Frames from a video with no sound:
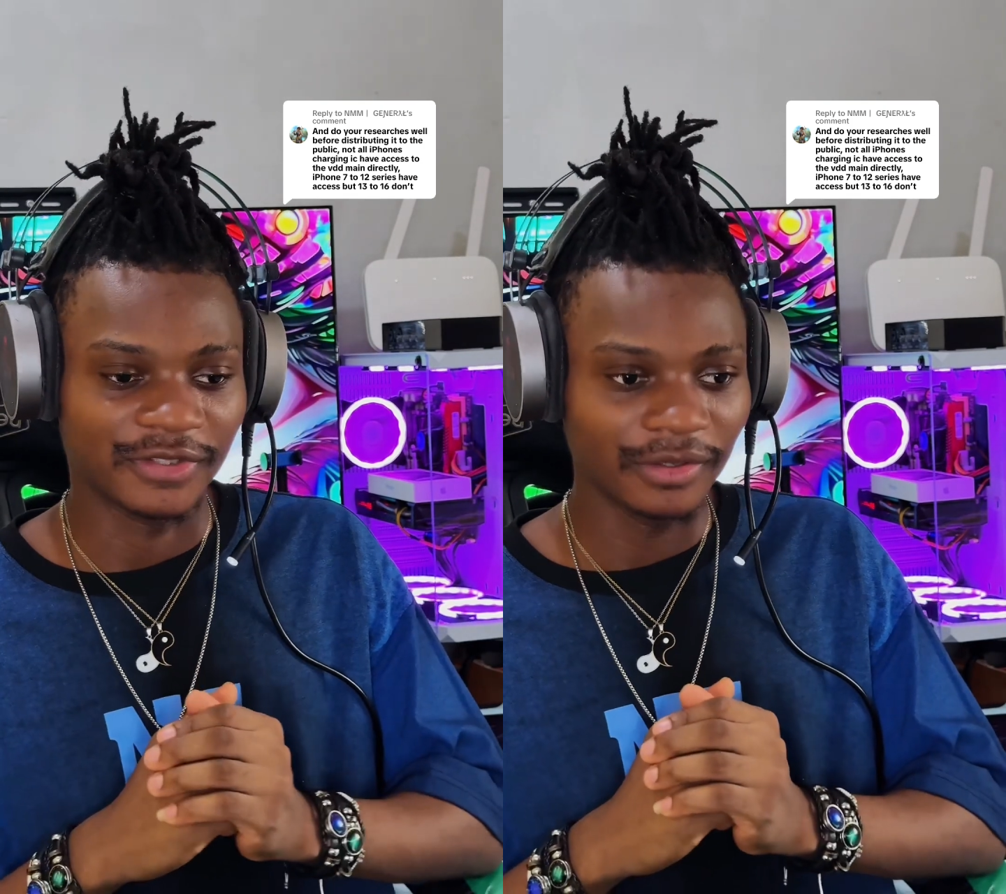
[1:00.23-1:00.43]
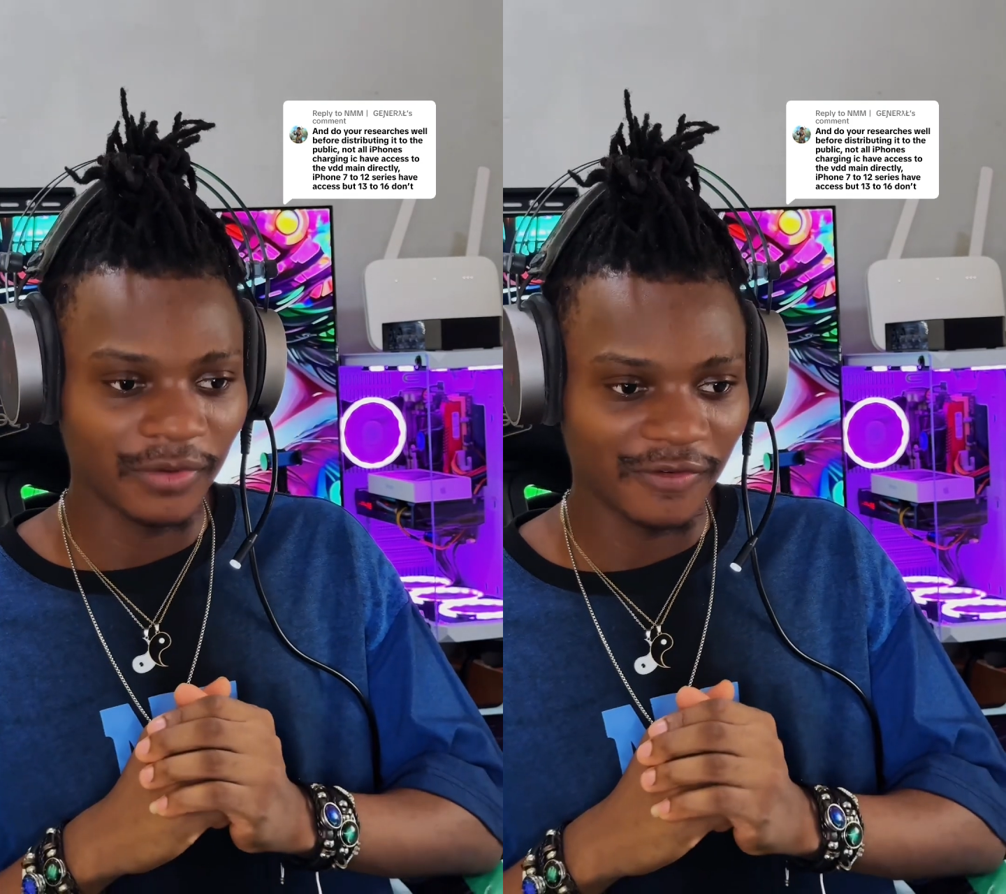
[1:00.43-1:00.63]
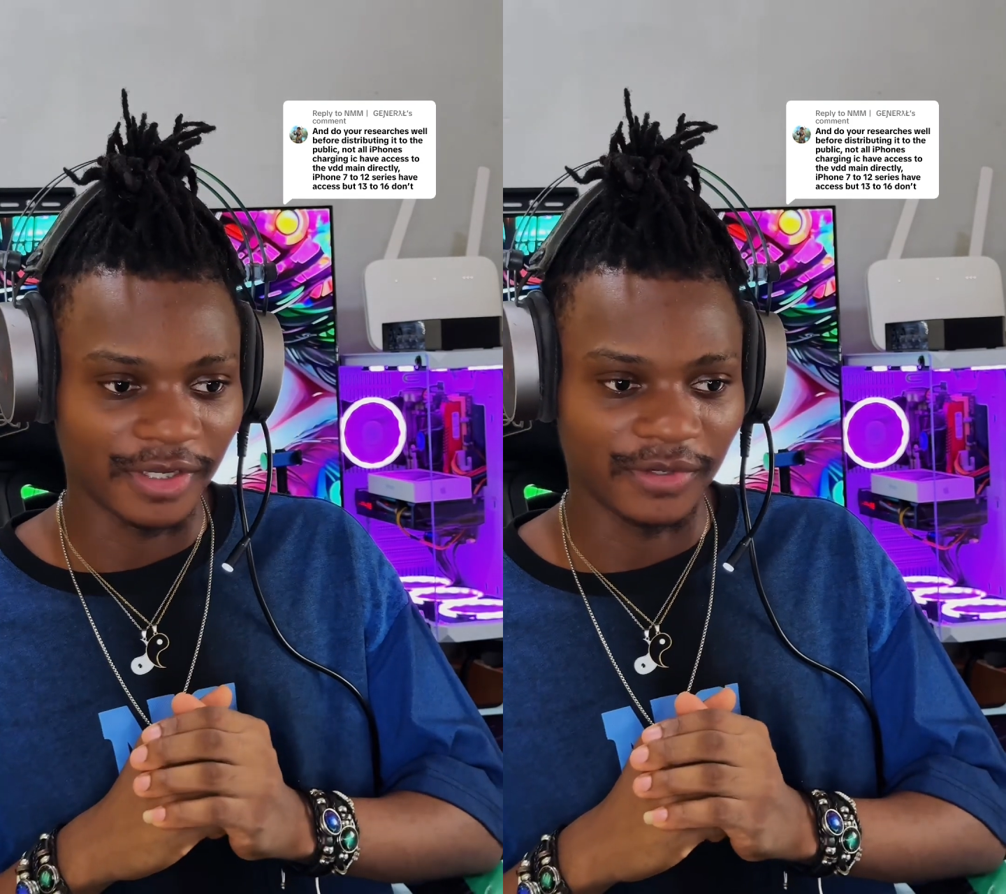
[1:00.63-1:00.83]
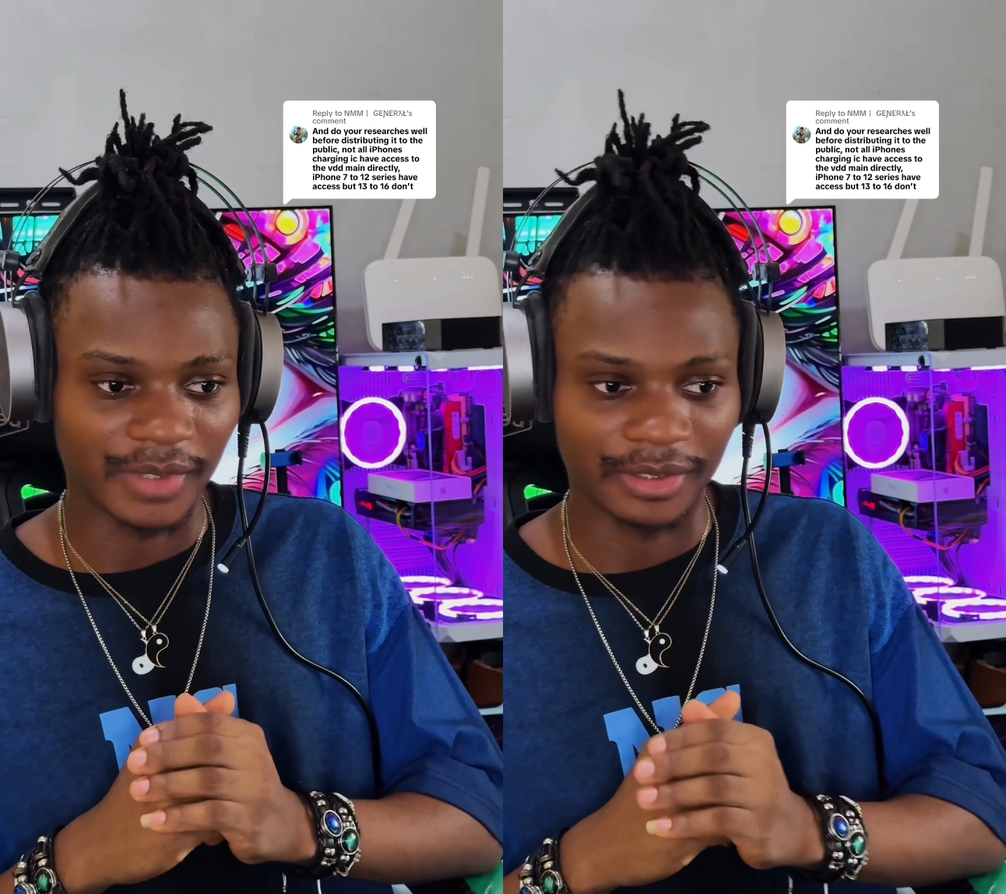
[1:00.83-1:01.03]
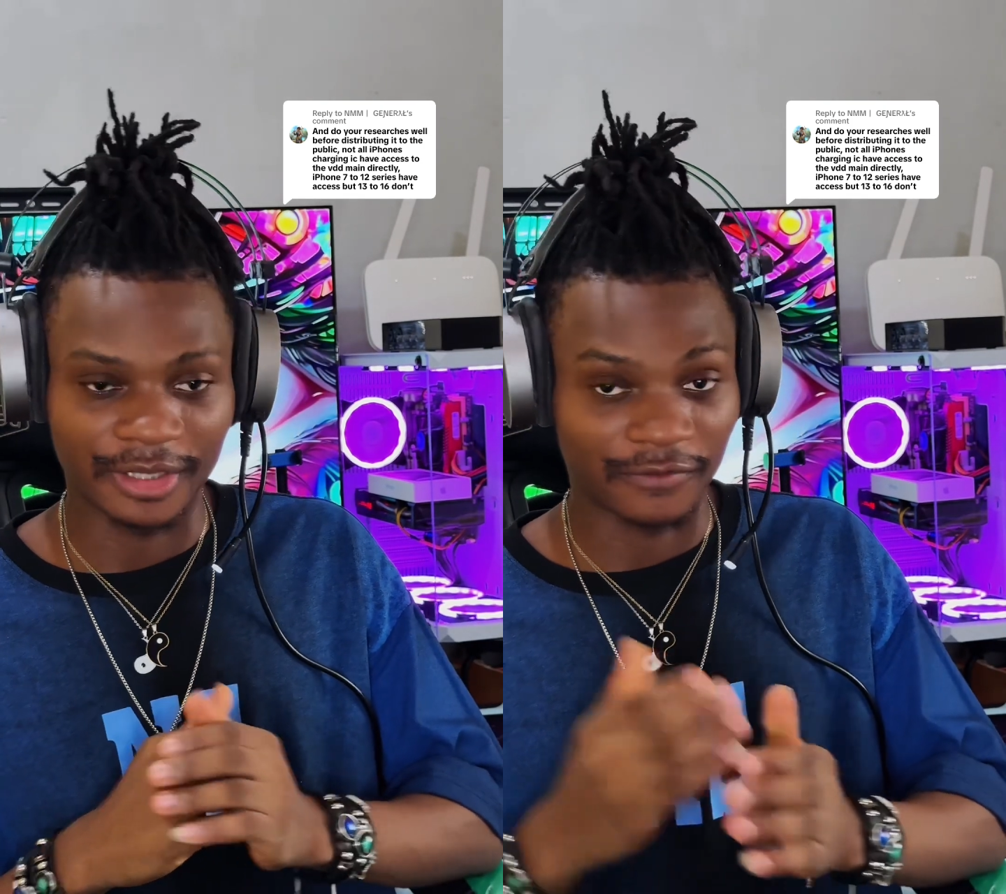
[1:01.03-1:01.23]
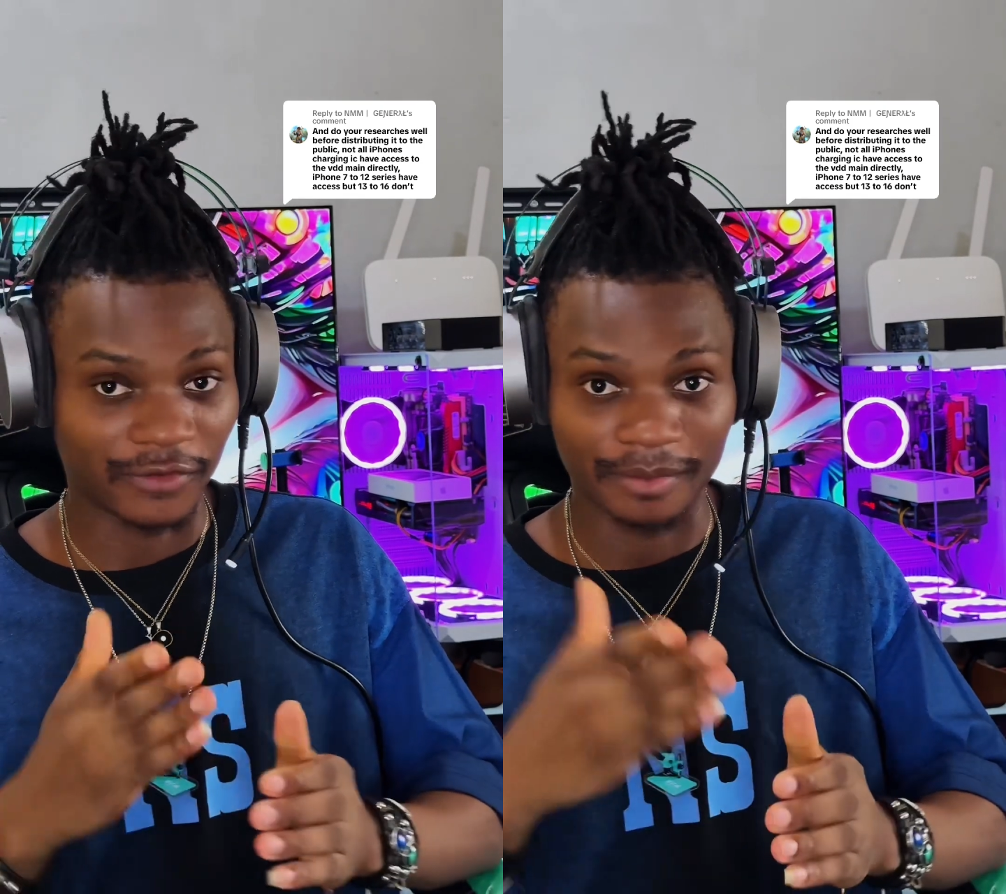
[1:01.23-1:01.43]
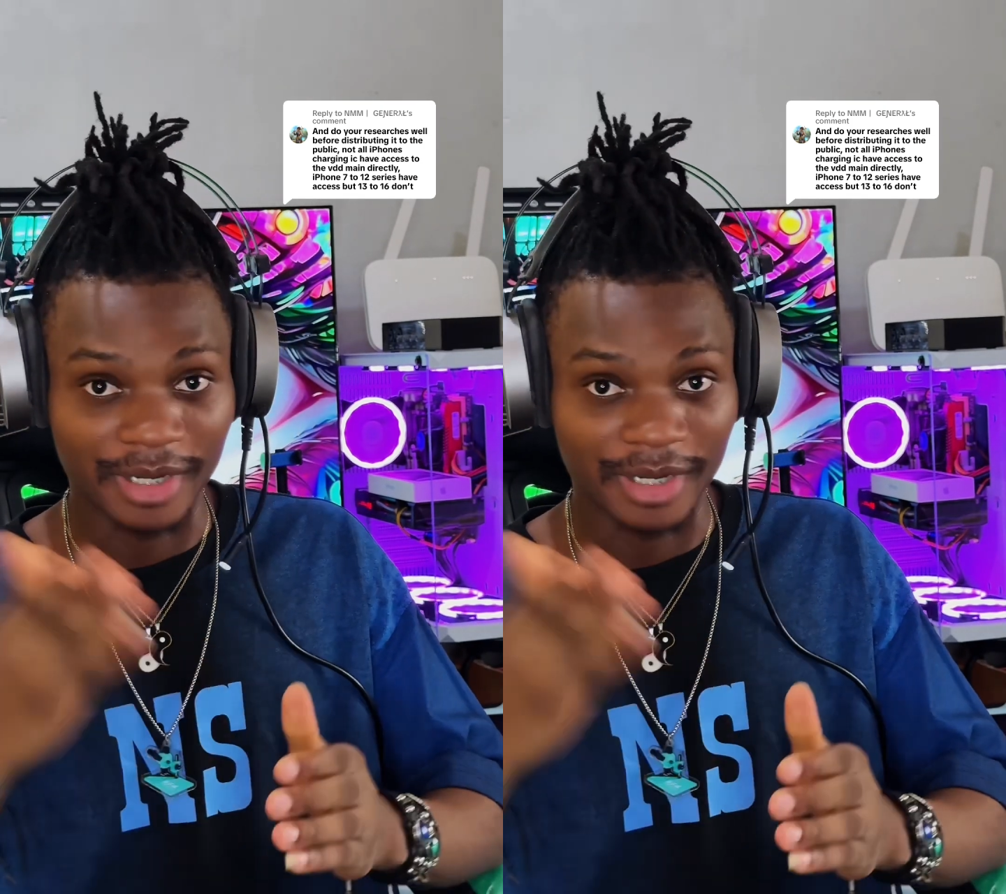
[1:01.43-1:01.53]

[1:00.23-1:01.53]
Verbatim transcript: they know very well that from